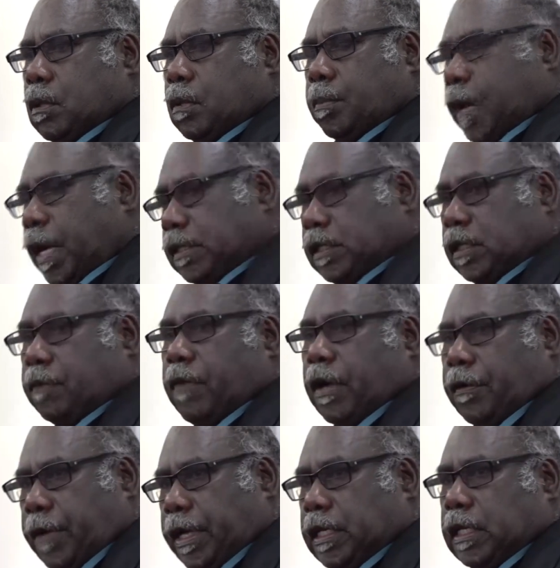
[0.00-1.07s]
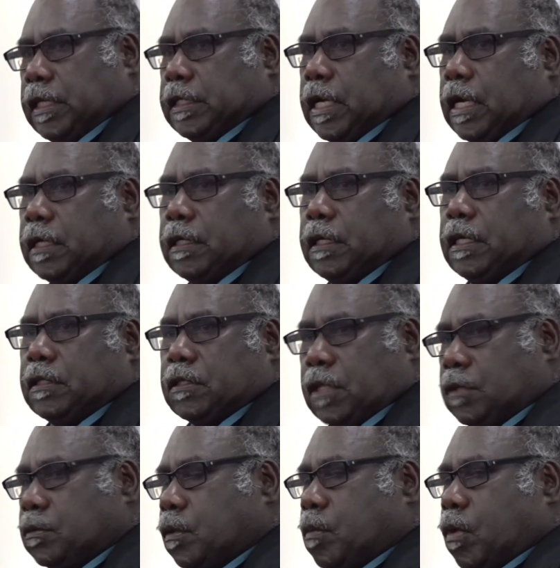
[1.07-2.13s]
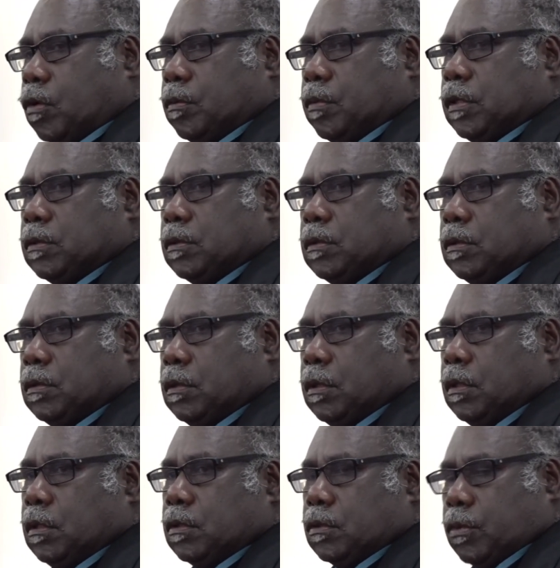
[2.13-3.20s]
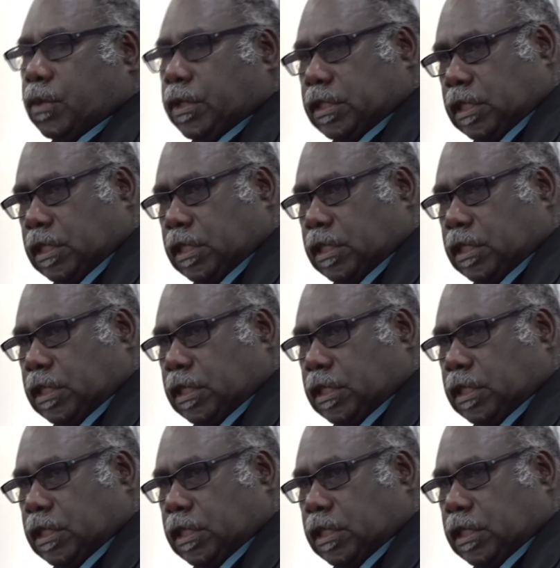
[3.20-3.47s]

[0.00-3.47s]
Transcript: Long passing of a great leader in central Bougainville, to